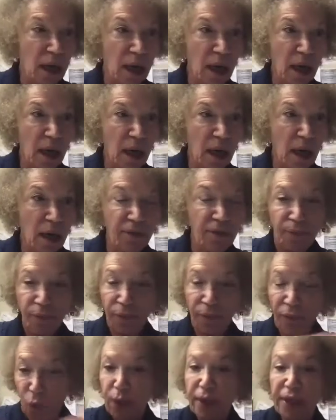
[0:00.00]
of
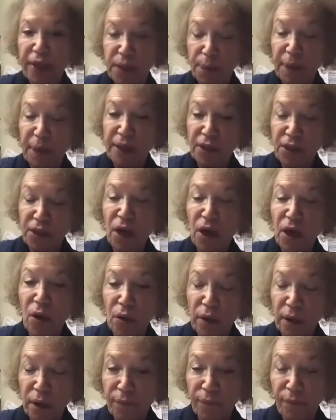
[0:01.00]
what is being
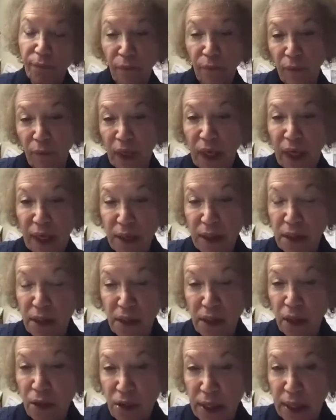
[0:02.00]
sold is
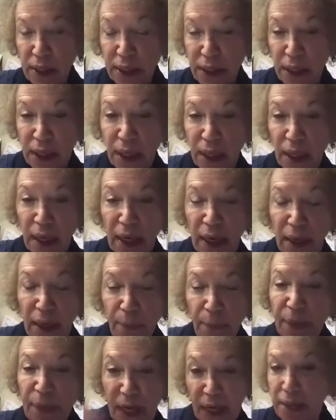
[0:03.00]
useless
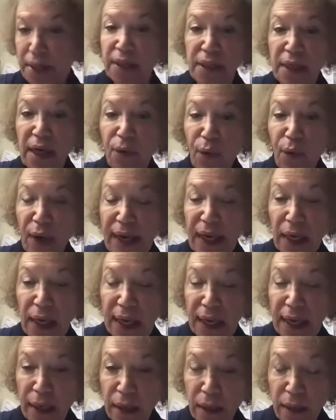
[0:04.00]
because it's not
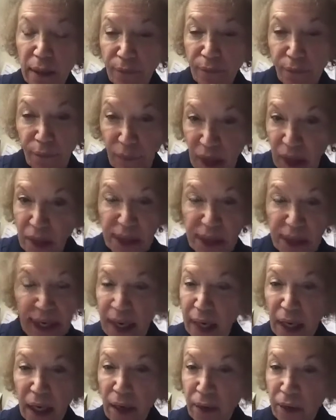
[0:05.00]
regulated like
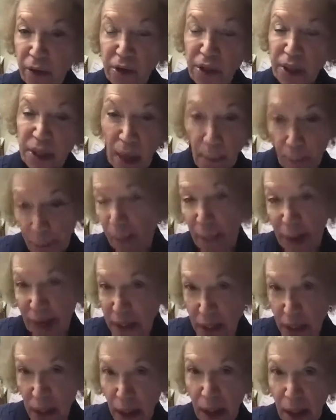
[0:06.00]
any other
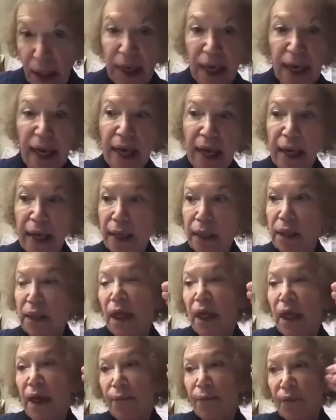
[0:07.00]
supplement. And
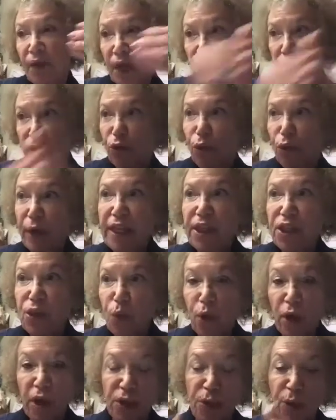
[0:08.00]
Dr. Reese
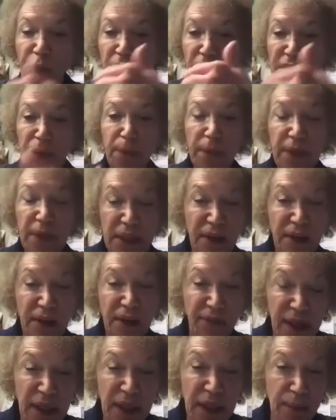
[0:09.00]
works with a
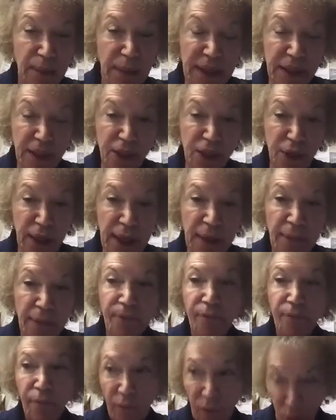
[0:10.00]
specific dispensary
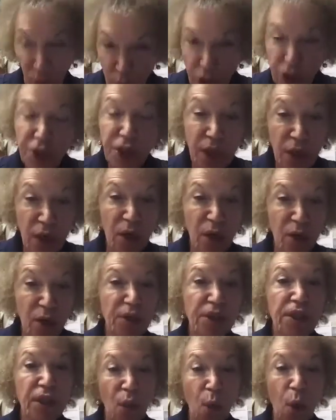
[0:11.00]
where she
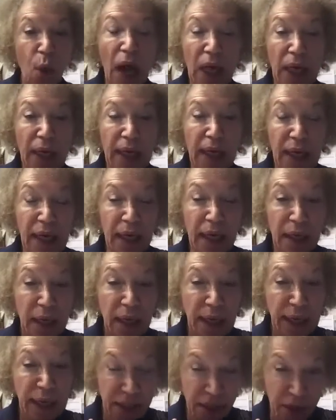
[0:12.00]
knows the quality,
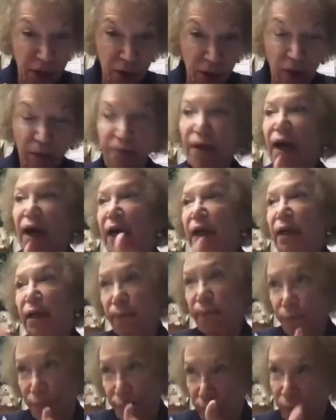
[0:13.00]
it's certified,
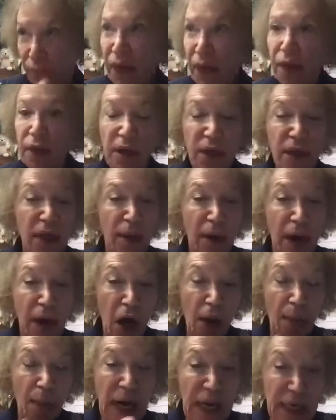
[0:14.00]
the
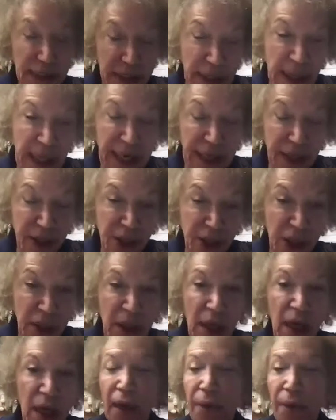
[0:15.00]
decarboxylation